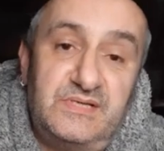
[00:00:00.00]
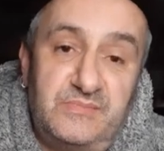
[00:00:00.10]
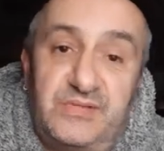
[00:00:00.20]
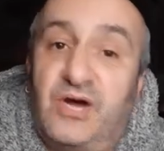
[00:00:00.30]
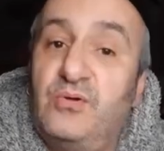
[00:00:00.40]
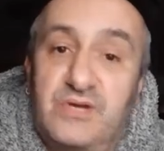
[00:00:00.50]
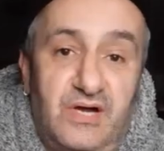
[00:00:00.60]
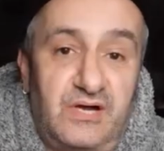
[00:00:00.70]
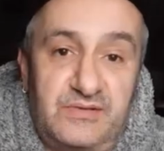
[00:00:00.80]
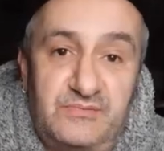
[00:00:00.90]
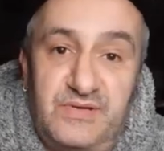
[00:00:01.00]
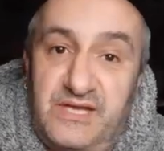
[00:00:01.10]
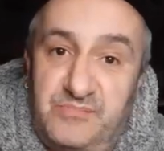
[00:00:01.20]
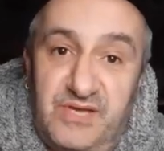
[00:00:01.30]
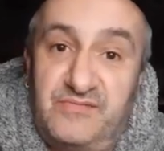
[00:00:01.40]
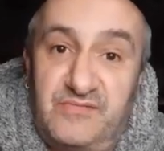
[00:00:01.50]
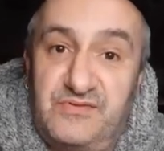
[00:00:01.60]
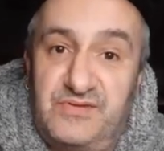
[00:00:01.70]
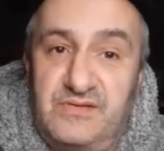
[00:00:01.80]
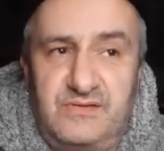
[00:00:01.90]
But the whole card had a bit of
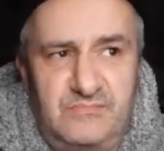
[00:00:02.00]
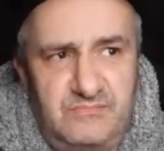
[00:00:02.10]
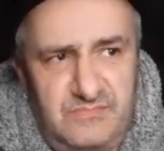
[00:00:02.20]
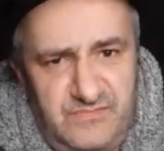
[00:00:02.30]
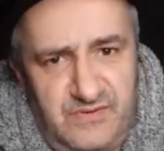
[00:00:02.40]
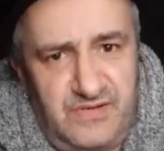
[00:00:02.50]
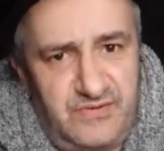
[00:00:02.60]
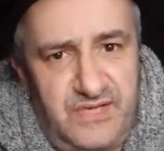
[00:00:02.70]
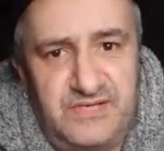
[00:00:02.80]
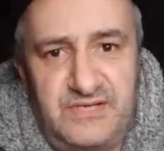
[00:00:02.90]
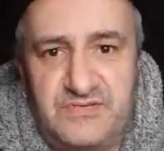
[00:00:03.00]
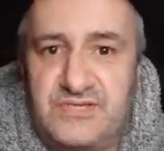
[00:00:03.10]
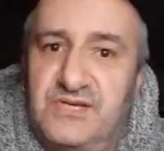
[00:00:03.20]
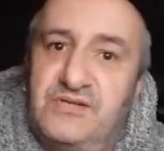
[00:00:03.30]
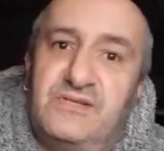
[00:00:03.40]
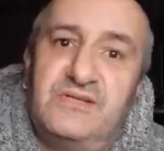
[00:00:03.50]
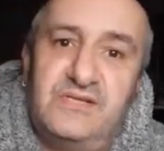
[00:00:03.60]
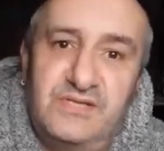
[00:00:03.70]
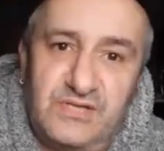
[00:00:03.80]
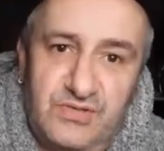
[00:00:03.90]
everything. A great deal of skill,
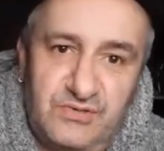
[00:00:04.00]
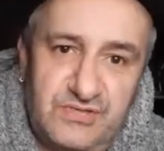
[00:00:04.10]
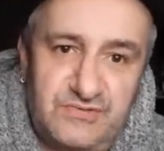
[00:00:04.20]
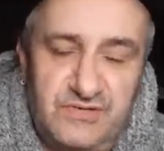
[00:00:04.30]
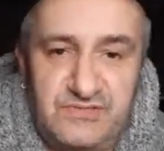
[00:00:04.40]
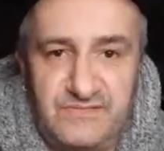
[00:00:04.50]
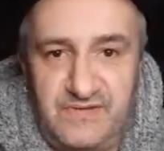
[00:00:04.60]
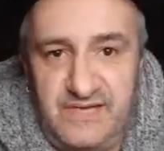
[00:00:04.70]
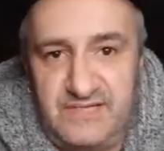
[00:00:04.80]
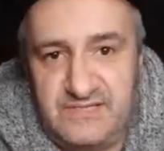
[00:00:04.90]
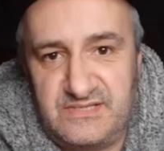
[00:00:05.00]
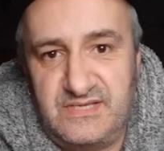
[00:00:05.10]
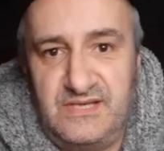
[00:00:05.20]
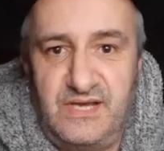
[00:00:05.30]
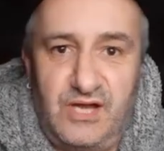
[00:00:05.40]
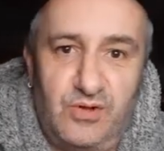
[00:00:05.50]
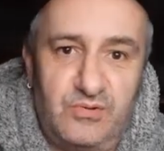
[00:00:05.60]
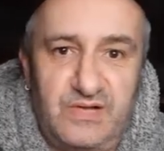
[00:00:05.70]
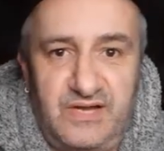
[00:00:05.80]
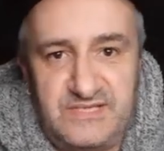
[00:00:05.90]
crossroads fights,
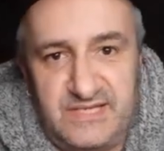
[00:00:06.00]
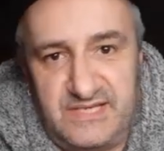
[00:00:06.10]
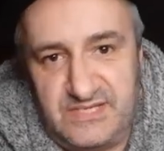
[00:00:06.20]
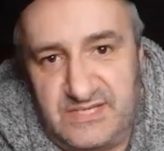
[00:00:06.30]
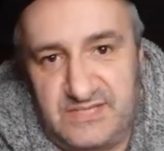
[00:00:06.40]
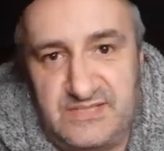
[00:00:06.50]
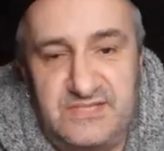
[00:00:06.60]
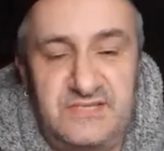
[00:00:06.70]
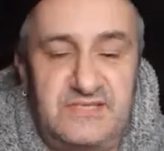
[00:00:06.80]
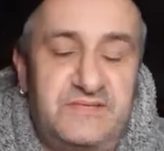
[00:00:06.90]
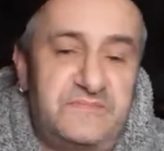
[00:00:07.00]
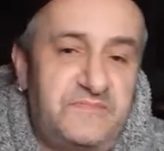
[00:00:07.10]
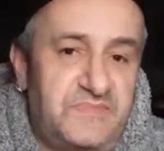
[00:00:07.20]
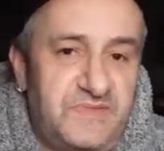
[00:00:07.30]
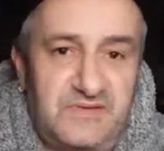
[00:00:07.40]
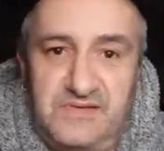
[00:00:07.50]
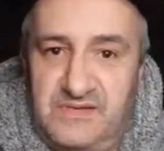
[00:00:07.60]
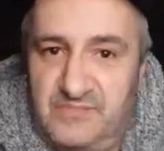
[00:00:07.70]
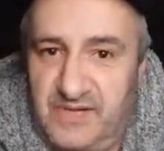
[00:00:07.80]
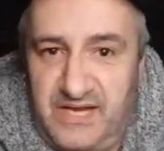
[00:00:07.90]
old guys against youngsters,
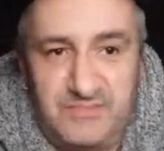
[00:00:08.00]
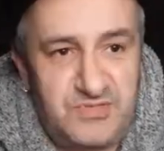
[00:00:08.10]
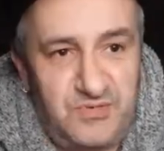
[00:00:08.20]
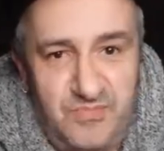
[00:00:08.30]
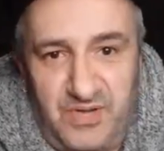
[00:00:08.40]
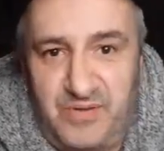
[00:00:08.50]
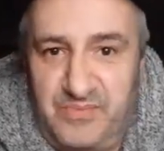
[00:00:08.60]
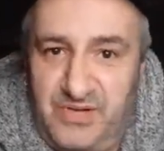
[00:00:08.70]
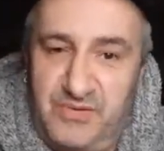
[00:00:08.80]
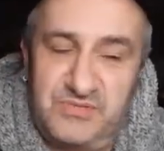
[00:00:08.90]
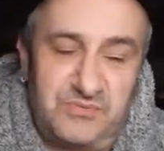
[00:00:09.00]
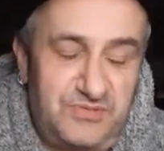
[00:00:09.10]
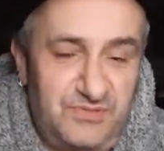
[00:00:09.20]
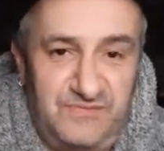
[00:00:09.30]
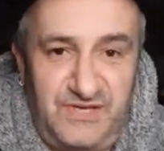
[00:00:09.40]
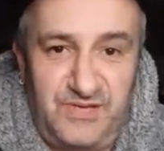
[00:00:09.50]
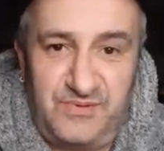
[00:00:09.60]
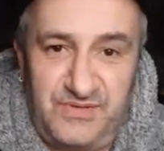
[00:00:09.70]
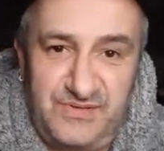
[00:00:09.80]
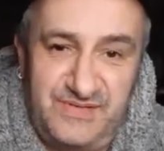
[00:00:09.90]
an absolute barn burner, which I'm going to do a
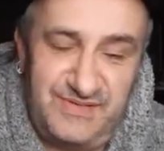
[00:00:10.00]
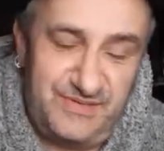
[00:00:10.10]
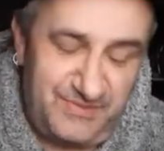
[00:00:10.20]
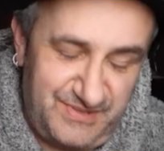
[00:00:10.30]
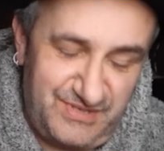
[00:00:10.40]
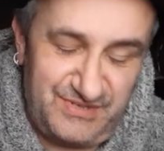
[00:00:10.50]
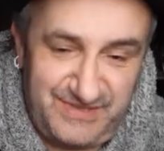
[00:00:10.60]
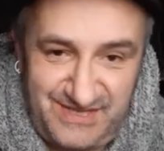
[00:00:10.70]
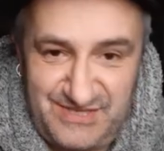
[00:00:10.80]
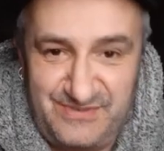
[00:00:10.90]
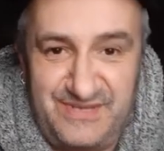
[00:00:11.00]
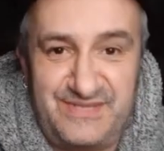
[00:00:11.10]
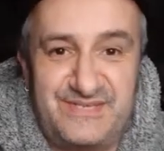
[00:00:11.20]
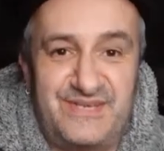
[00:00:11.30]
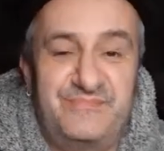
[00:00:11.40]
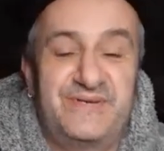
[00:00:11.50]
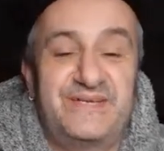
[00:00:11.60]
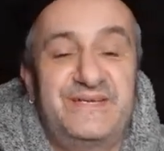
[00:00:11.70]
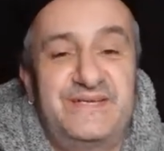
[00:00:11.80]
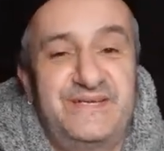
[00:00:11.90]
video on, which I'll get to another time. But
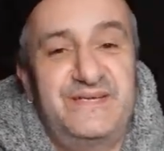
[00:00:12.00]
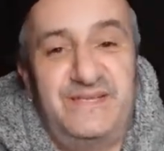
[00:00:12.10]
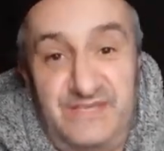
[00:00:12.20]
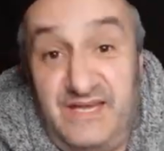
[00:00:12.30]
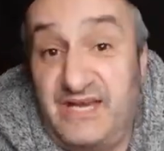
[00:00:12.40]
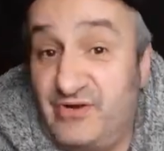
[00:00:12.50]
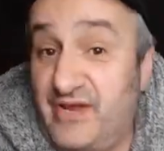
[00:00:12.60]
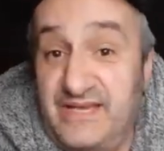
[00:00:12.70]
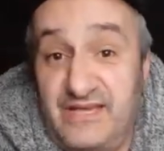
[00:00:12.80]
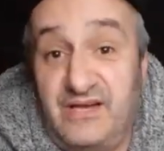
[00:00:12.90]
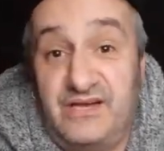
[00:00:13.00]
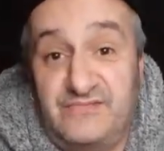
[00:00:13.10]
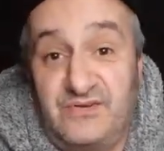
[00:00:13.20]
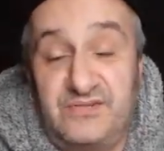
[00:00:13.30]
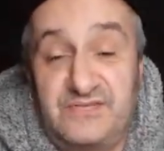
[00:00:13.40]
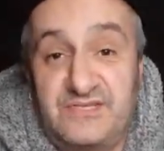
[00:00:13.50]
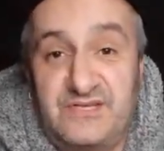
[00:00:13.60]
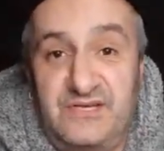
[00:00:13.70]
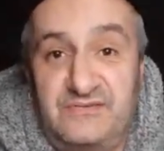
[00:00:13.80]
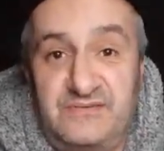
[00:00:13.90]
yeah, great card on
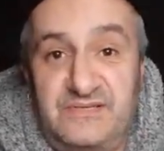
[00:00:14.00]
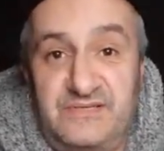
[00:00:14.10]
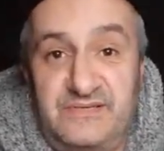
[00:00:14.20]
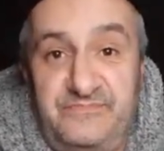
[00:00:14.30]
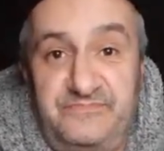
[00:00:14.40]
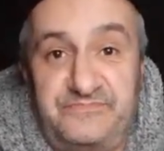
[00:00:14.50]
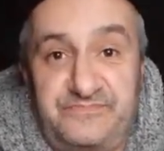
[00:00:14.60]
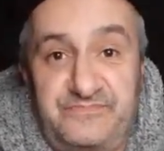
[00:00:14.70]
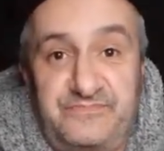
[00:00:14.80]
DAZN.